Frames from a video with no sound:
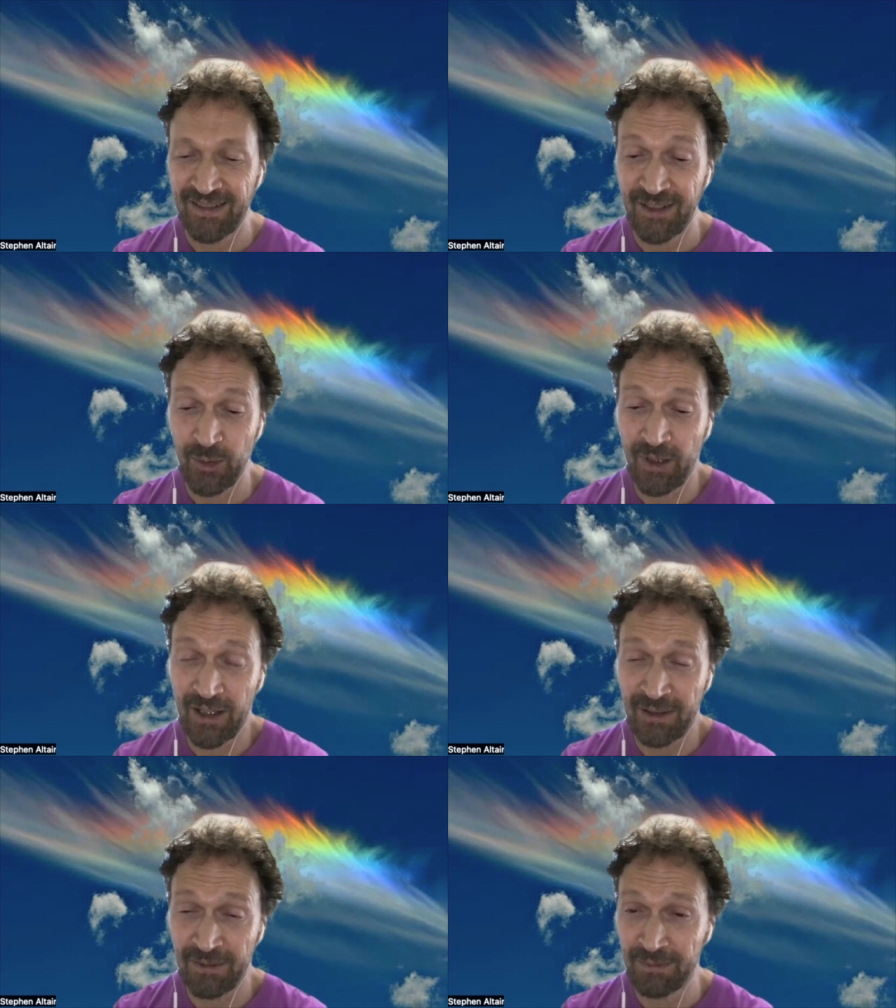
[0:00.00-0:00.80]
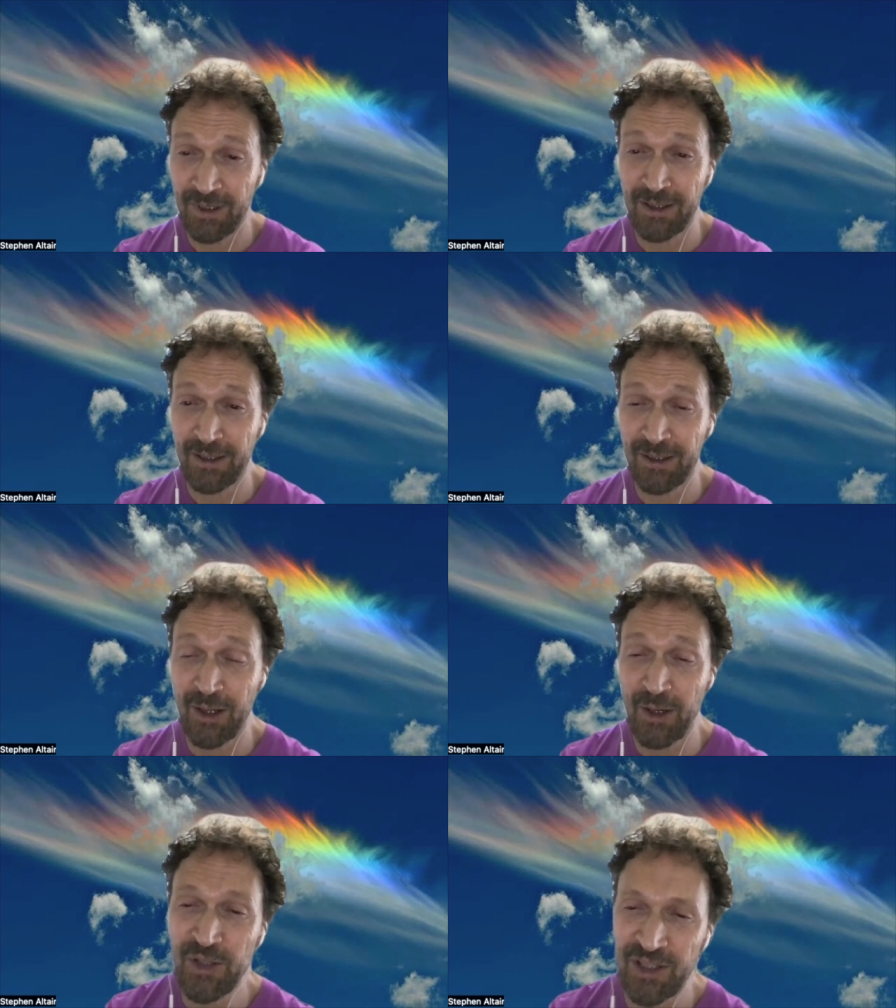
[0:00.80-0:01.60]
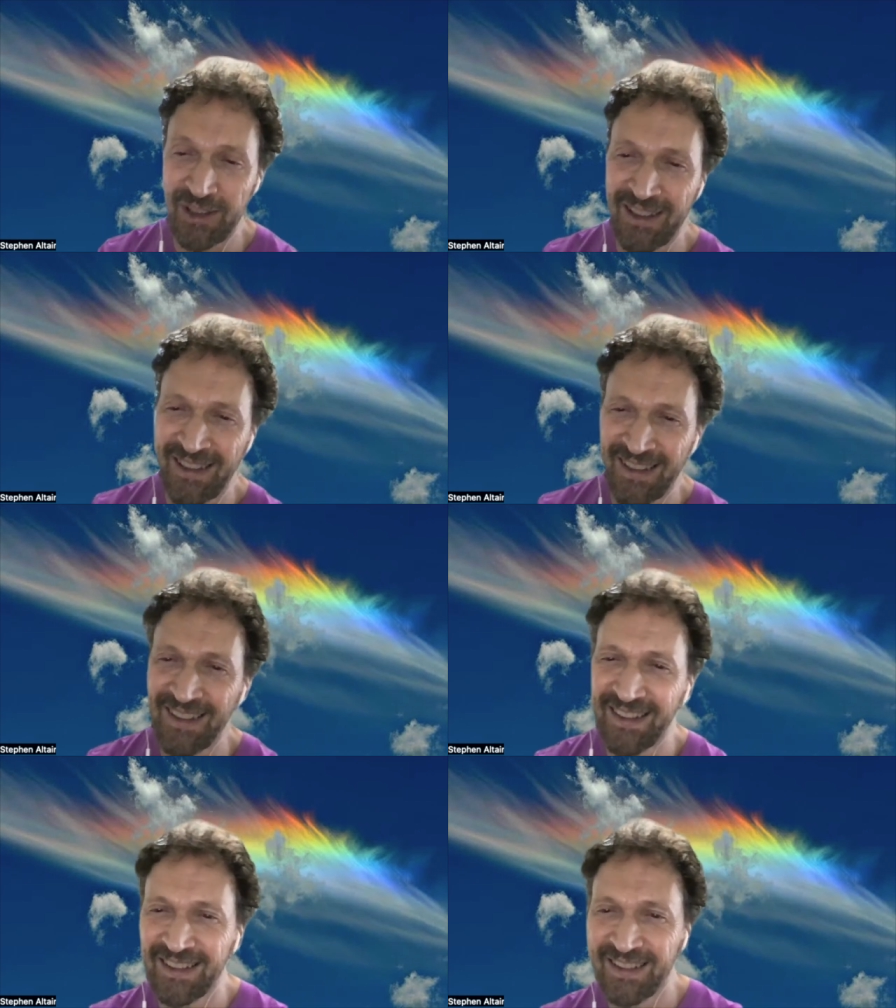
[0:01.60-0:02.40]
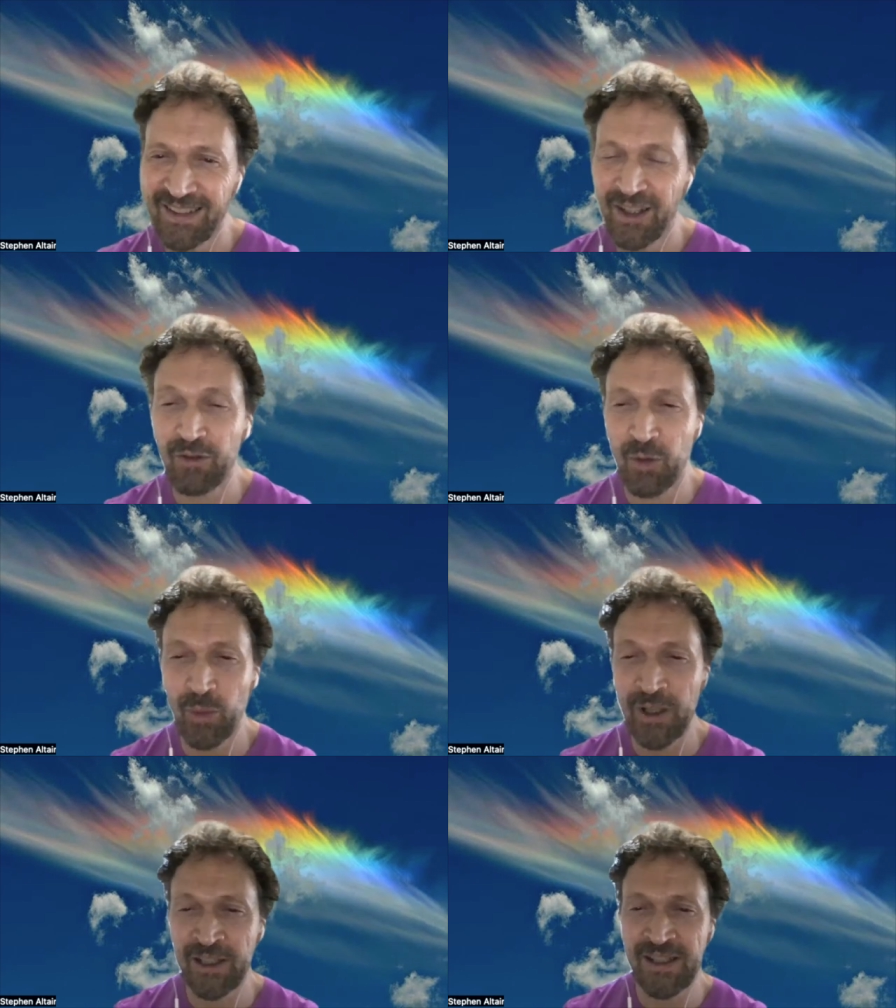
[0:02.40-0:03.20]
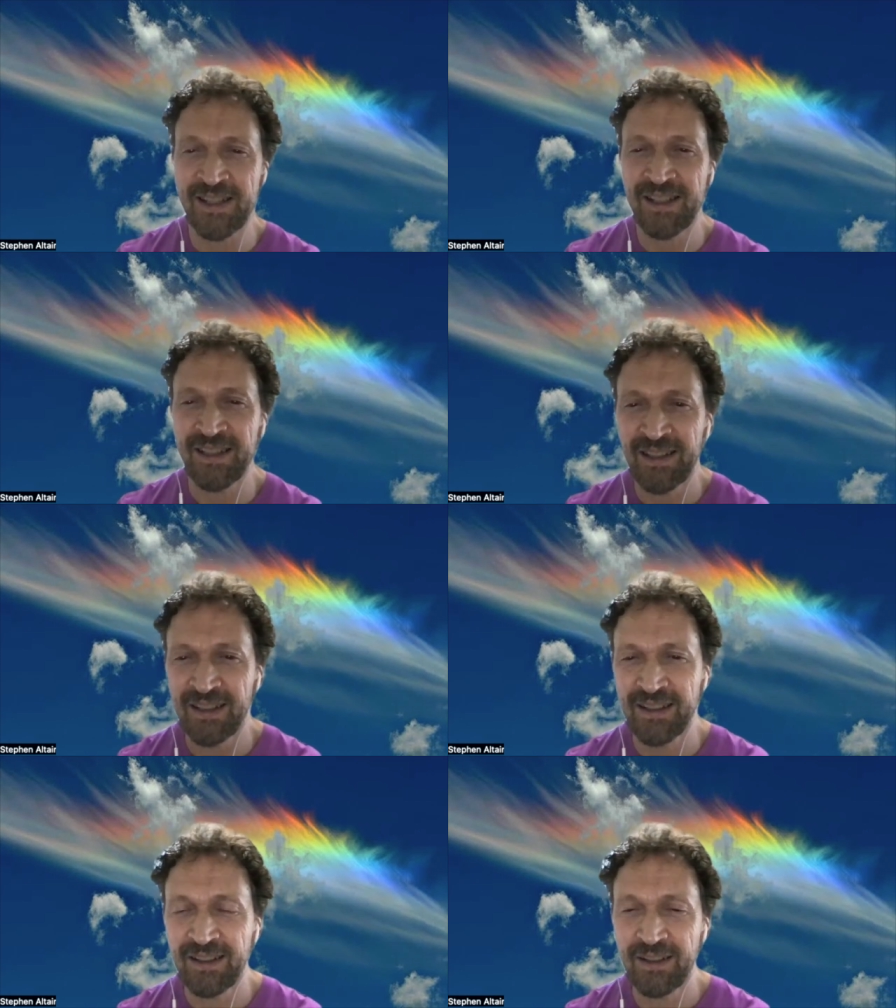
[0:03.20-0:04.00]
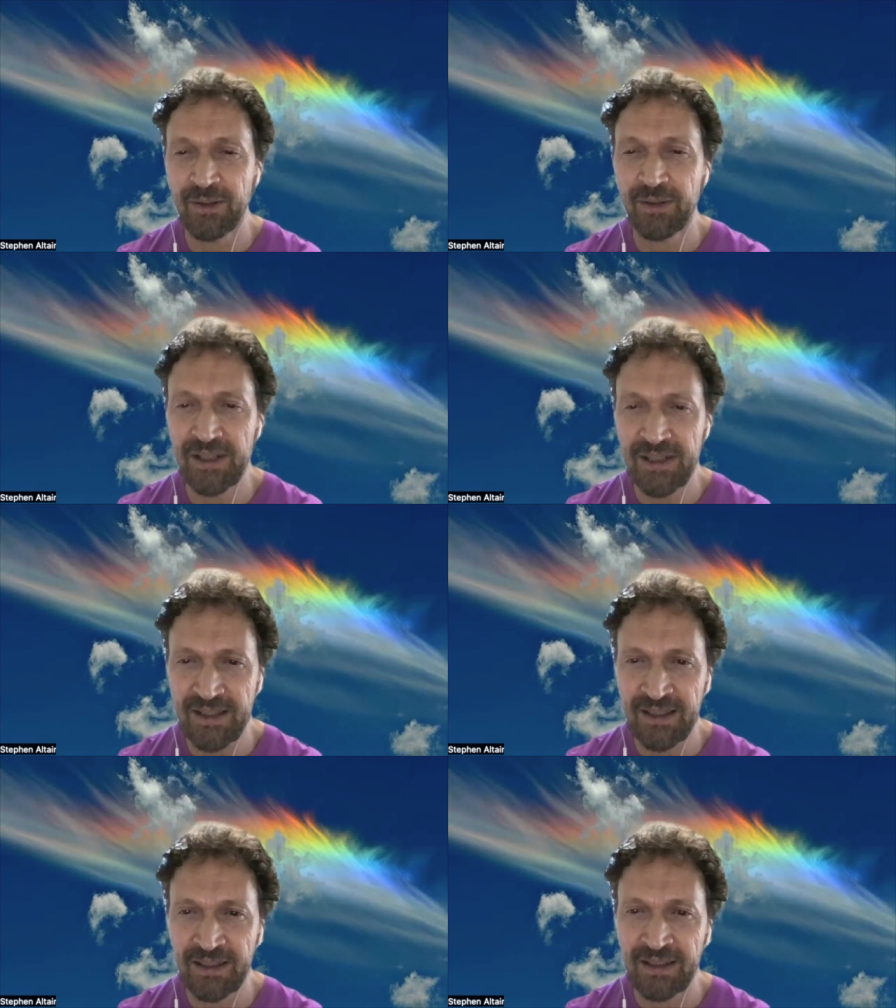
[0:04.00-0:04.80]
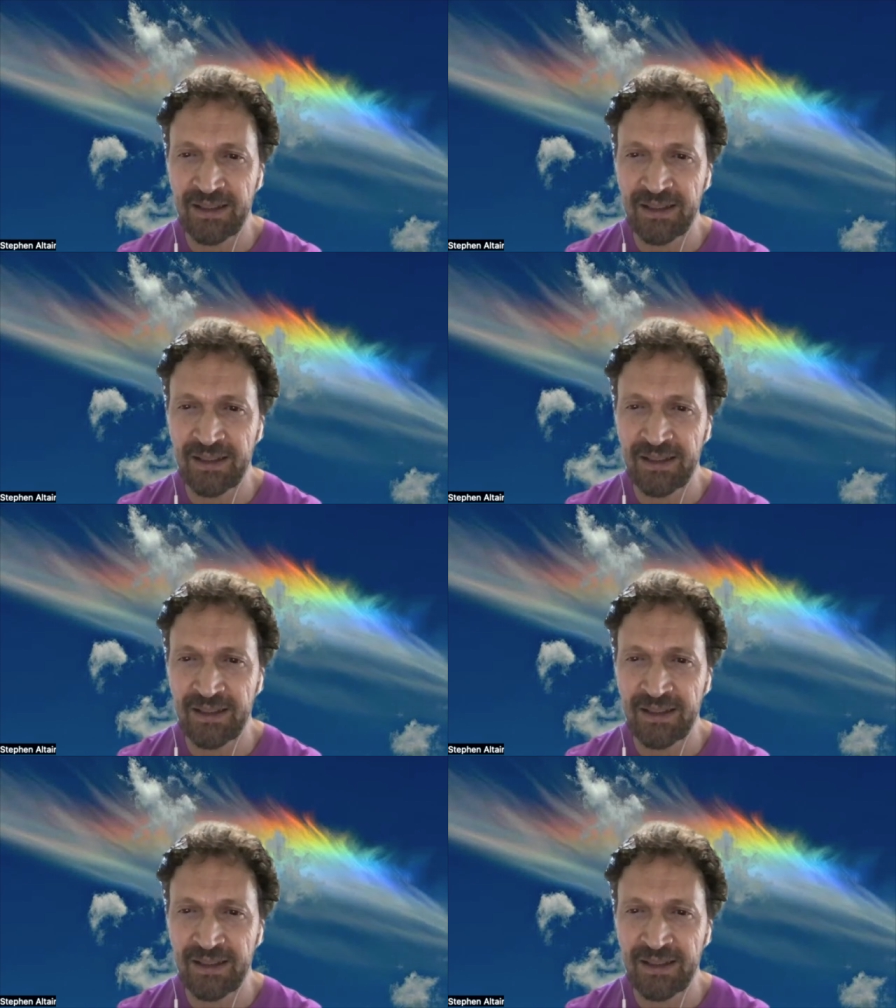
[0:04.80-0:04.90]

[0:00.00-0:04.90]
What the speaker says: You are the ocean of awareness, resting,